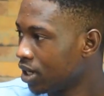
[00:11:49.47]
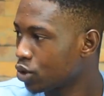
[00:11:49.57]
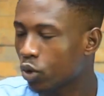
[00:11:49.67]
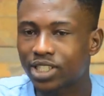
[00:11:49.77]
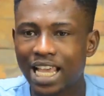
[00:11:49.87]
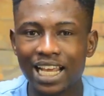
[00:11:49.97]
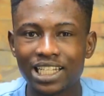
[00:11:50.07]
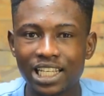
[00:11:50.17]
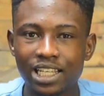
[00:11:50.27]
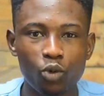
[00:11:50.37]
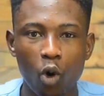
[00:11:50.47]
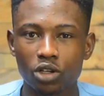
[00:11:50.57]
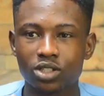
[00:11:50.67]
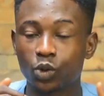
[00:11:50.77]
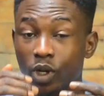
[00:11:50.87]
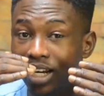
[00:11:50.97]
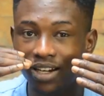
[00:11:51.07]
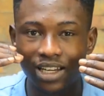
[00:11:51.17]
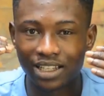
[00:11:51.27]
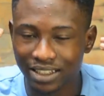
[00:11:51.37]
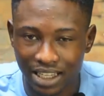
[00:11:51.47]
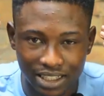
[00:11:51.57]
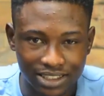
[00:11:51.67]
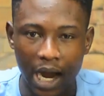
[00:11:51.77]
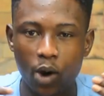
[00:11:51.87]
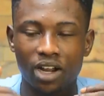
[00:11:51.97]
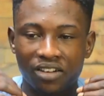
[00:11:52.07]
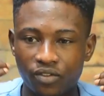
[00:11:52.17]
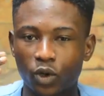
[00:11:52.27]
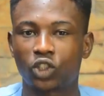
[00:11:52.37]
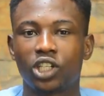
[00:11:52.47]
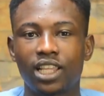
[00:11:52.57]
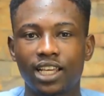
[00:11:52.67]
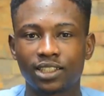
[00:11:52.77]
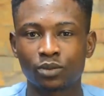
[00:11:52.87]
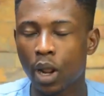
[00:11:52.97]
So he said he was really, really down and frustrated.